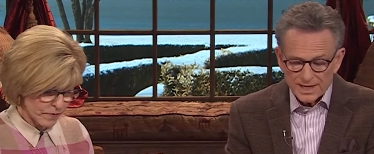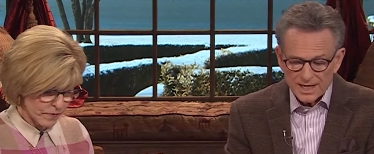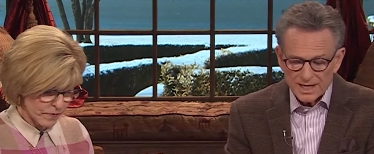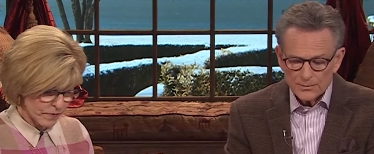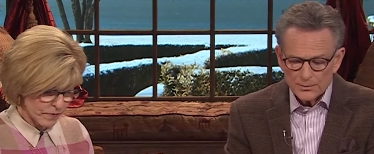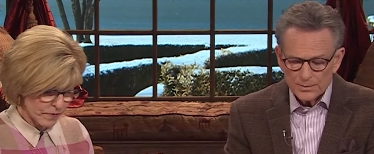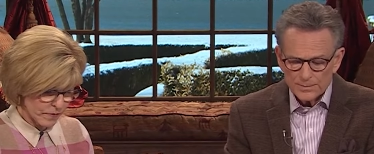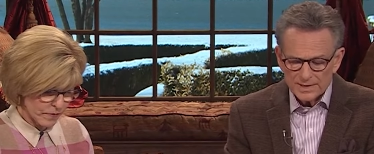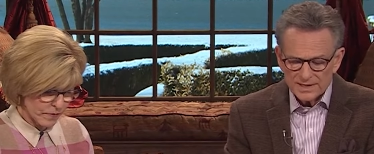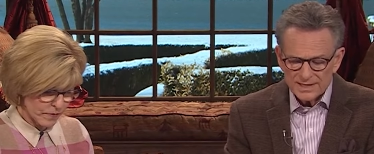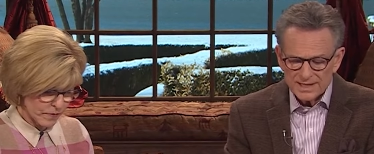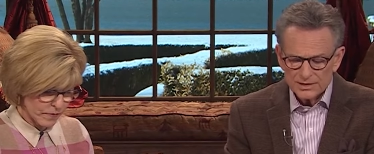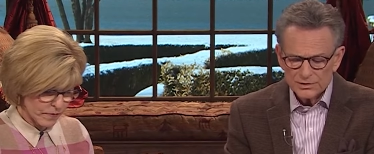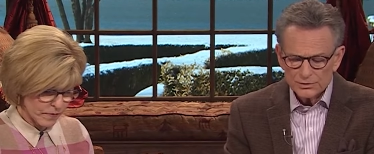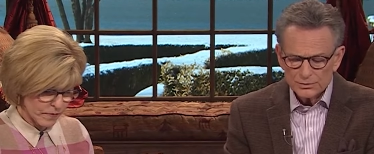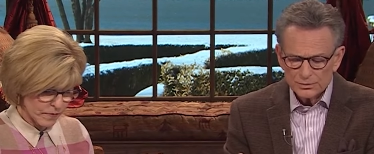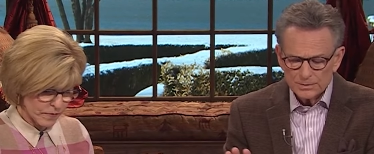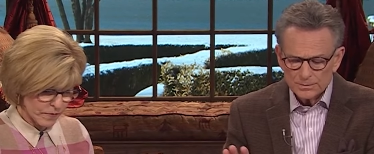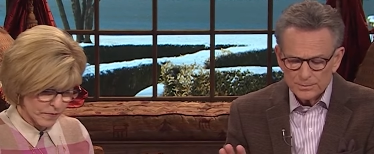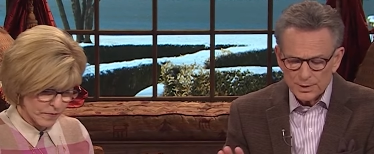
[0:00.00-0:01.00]
Speaker 1: it would be
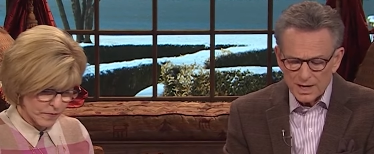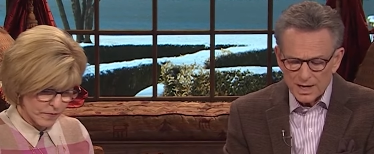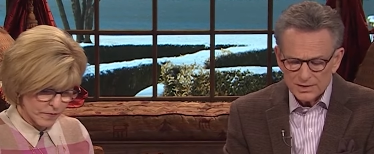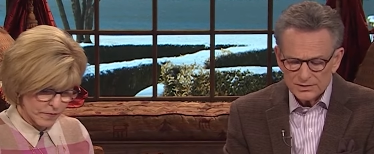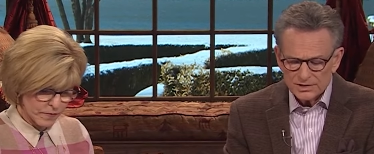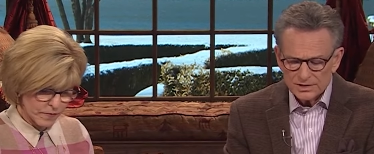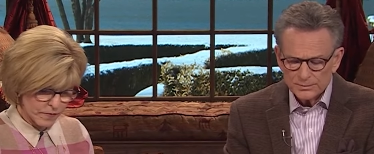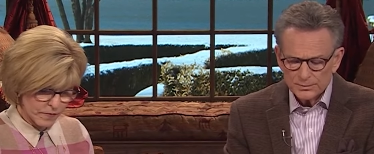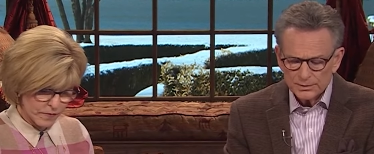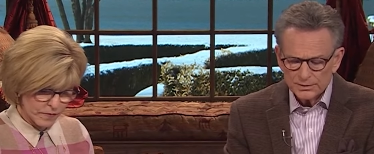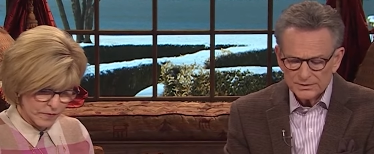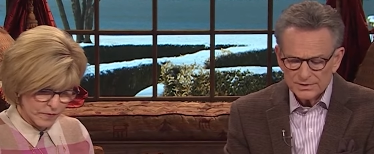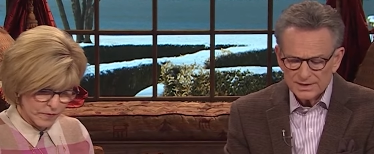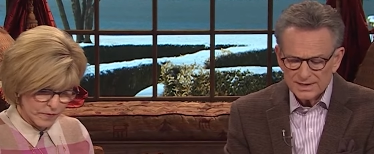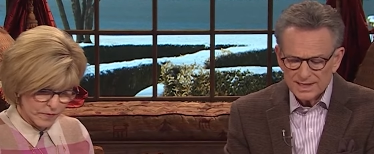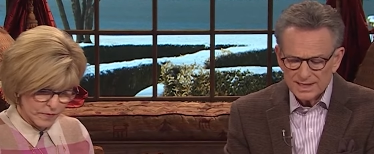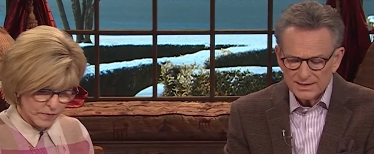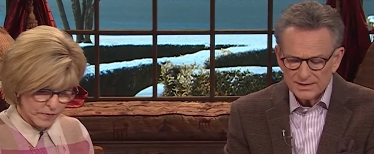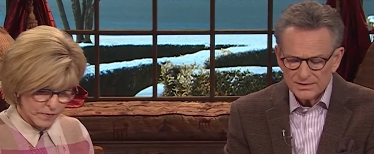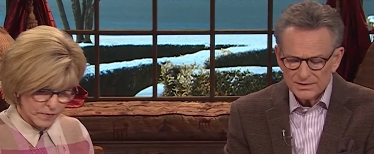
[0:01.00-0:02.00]
next to impossible
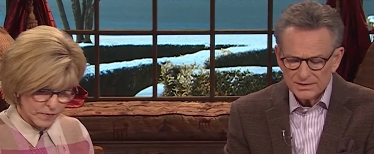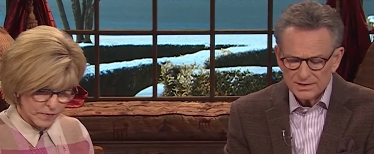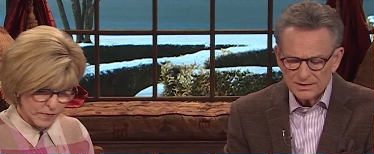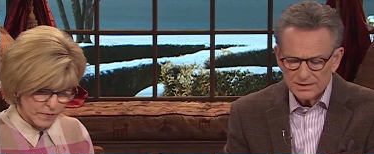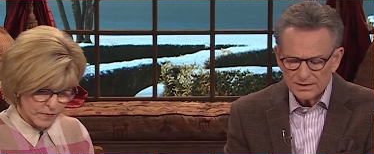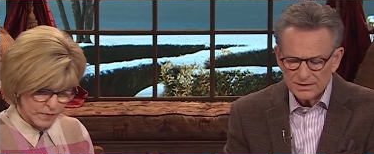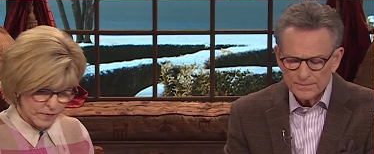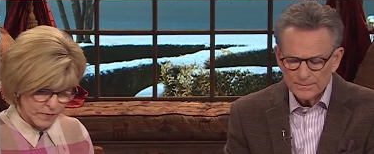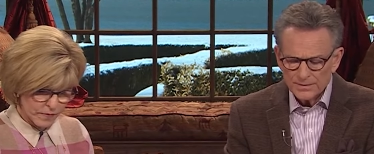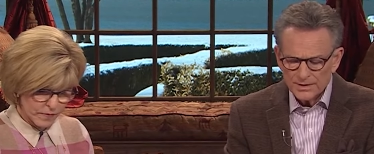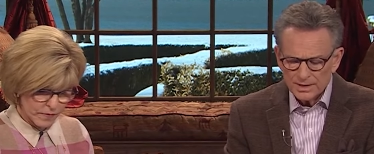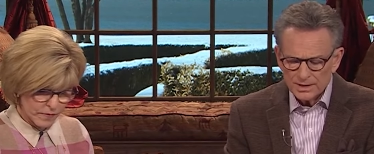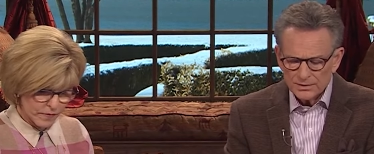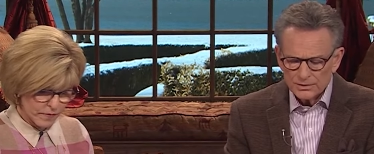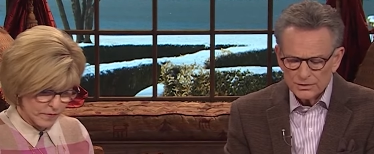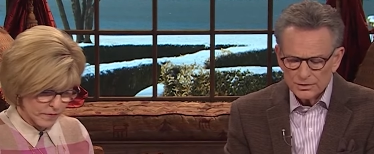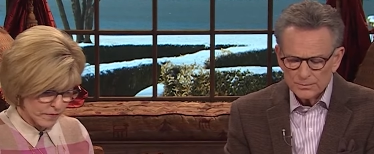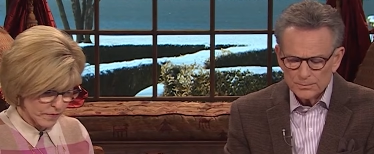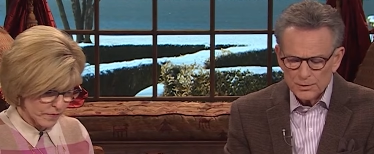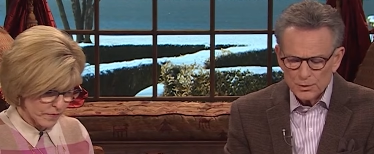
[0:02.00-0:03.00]
to get a sinner to,